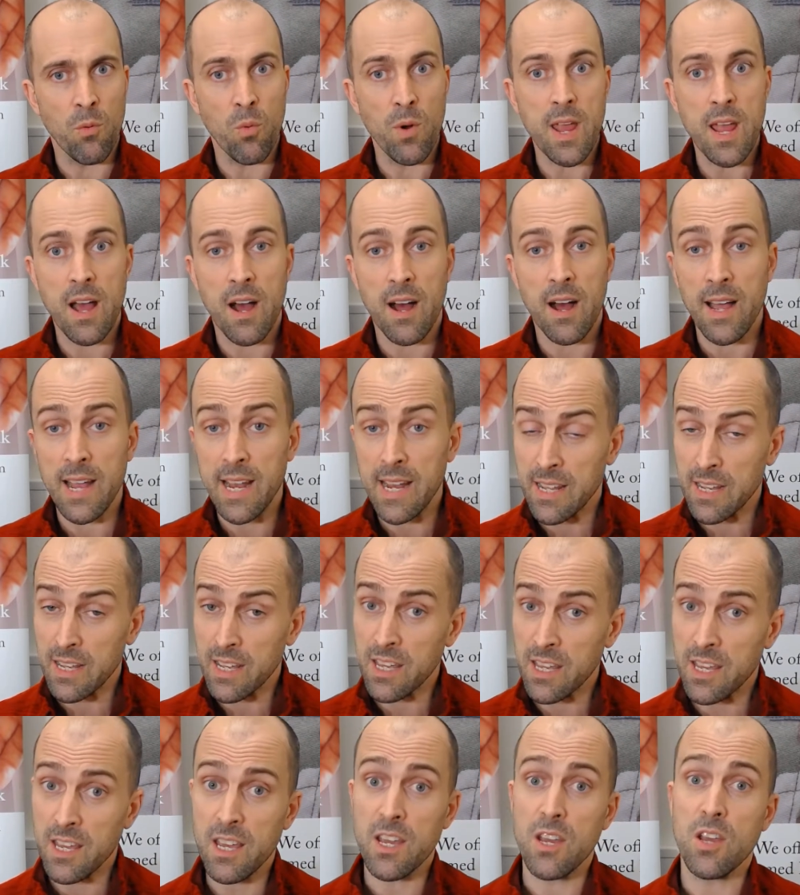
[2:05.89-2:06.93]
We are in a
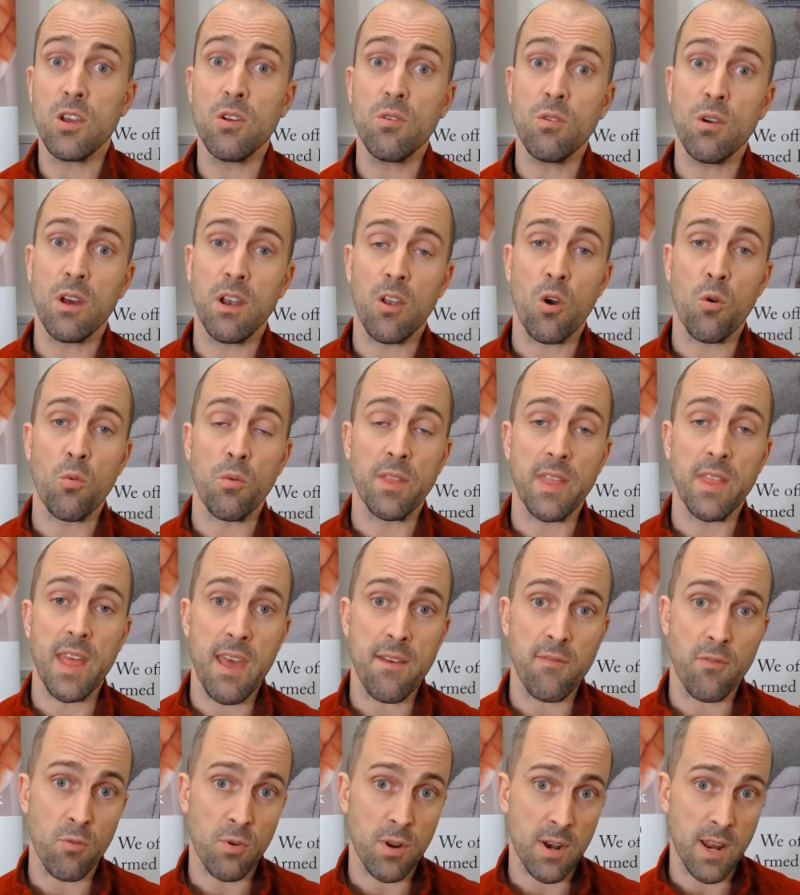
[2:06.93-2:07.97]
queue along with
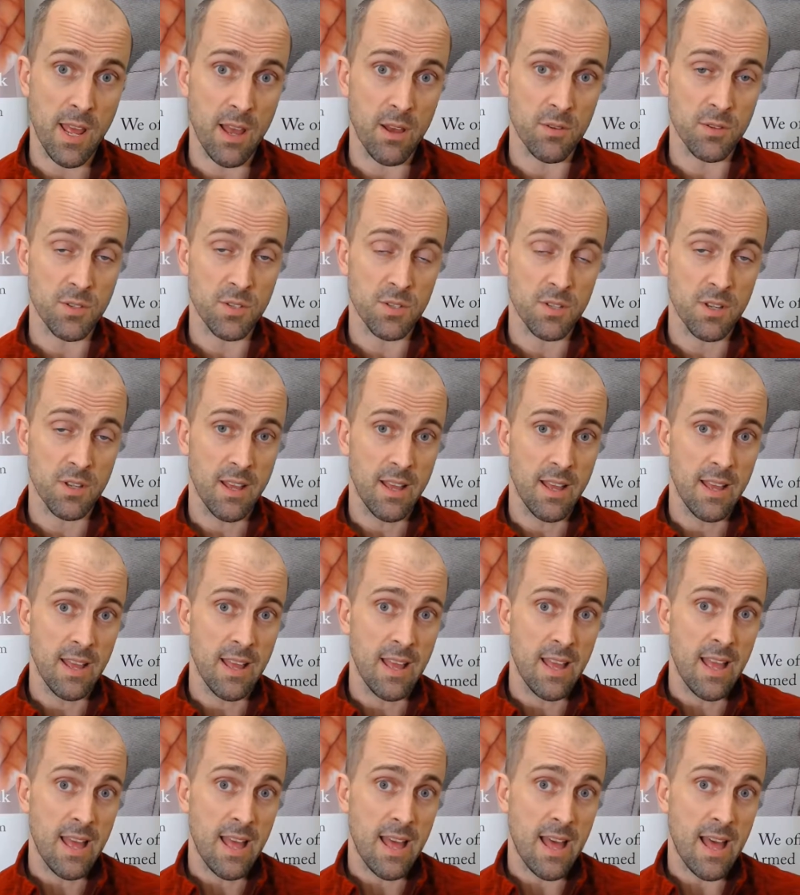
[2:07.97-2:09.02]
everyone else
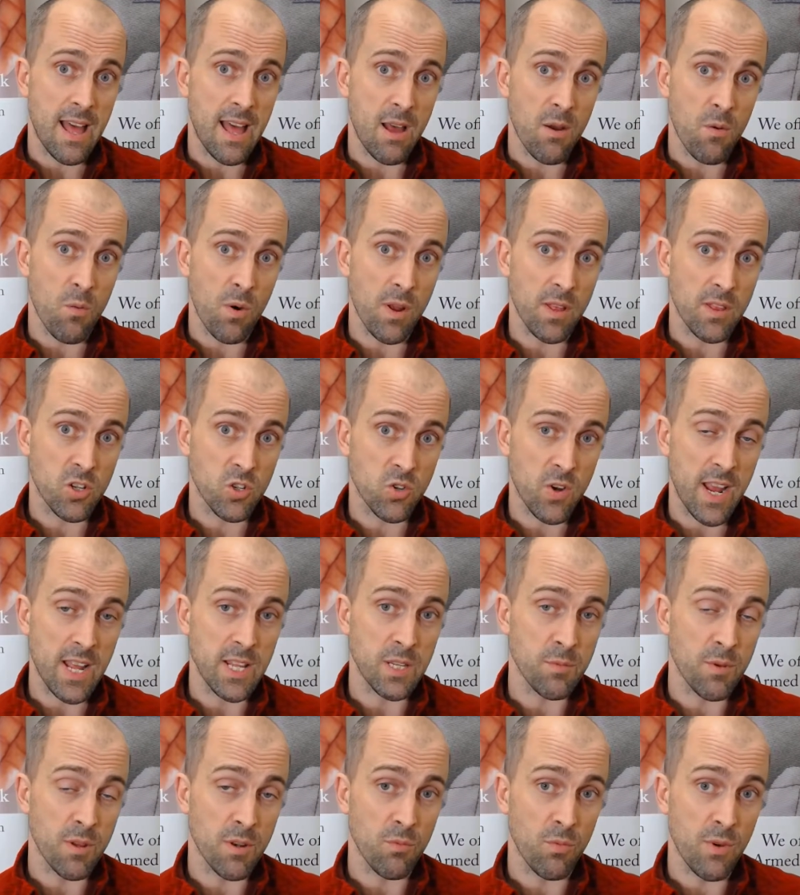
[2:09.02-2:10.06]
with
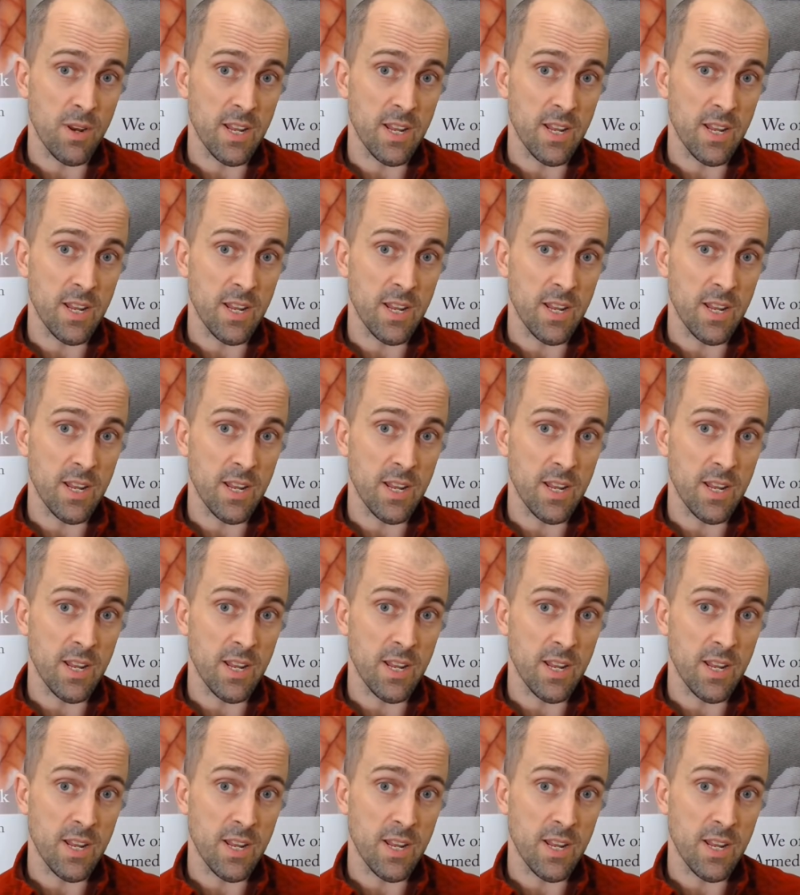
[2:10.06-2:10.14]
tradesmen.